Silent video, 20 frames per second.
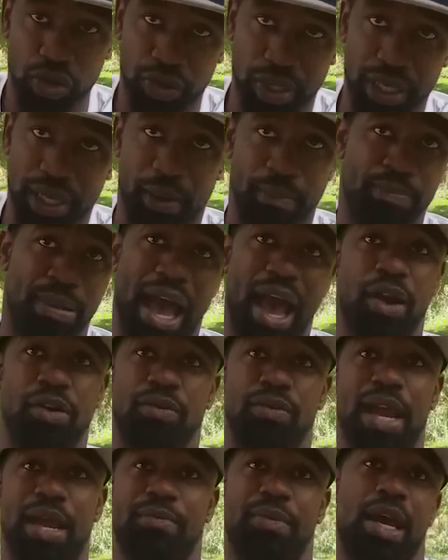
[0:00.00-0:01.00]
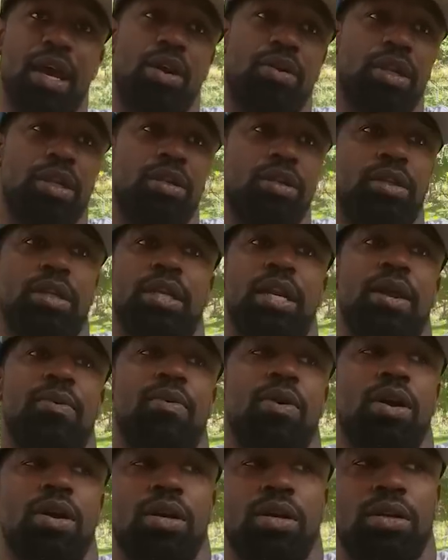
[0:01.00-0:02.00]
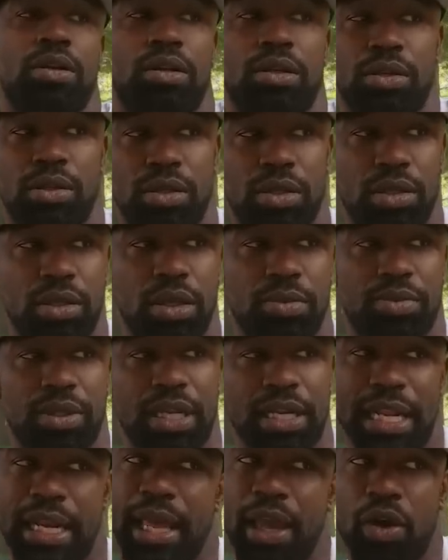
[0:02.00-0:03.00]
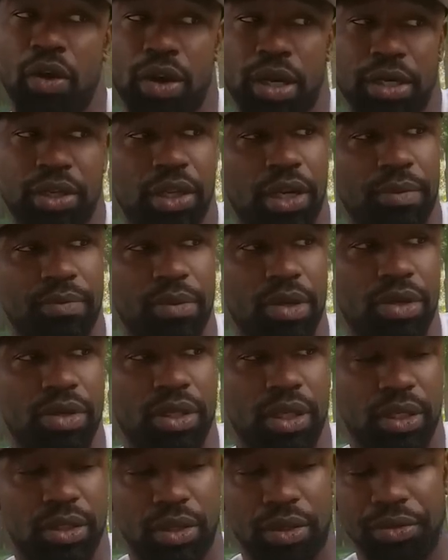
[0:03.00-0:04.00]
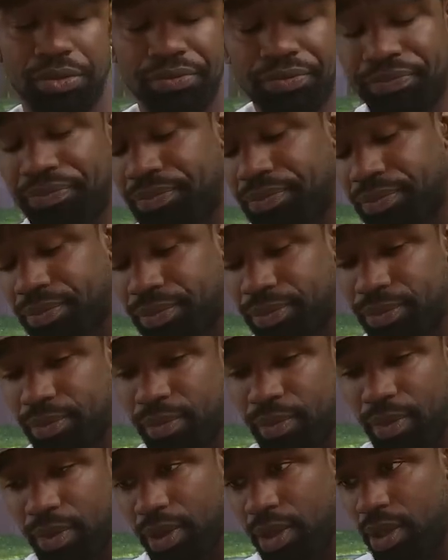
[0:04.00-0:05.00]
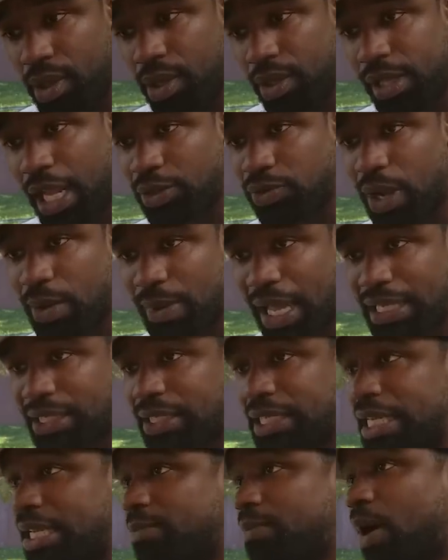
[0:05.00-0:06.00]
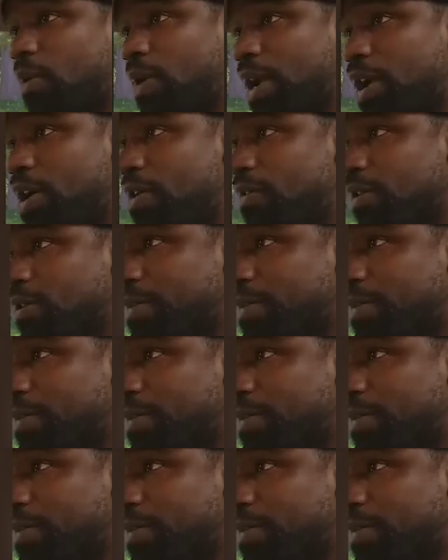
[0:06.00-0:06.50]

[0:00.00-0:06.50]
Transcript: into battle rap now than they were, than they are into the music. So that's why I'm like sneaking my way over and